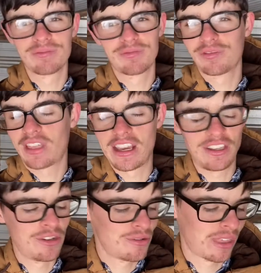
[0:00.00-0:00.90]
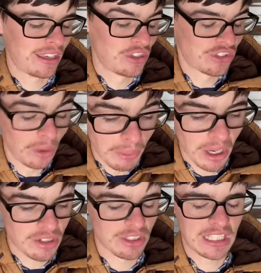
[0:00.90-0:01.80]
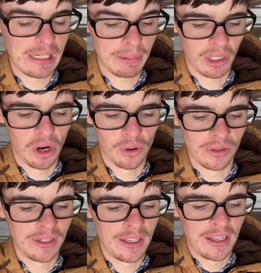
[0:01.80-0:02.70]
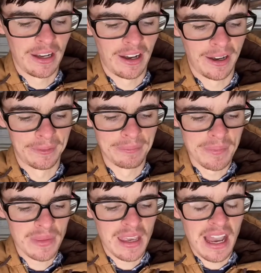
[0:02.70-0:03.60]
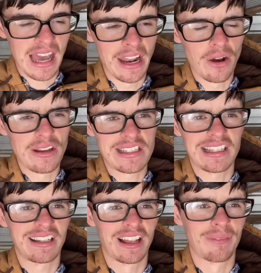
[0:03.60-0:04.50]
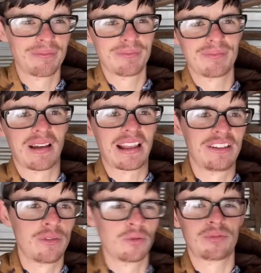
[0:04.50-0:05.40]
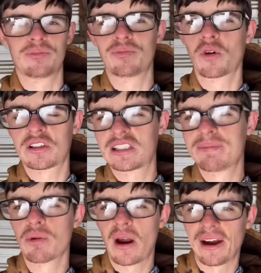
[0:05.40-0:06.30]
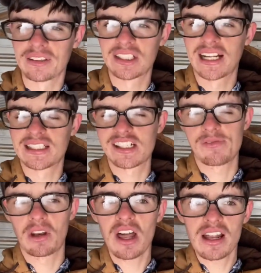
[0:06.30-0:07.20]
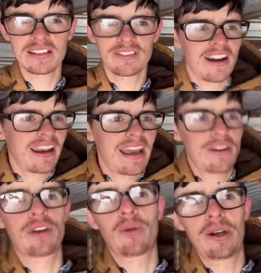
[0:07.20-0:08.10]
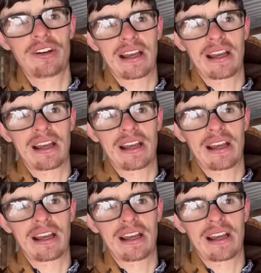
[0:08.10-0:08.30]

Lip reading: Thank you. Thank you so much. Let's keep it going. I know this is you want to see more outside stuff, but a lot right now in the wintertime,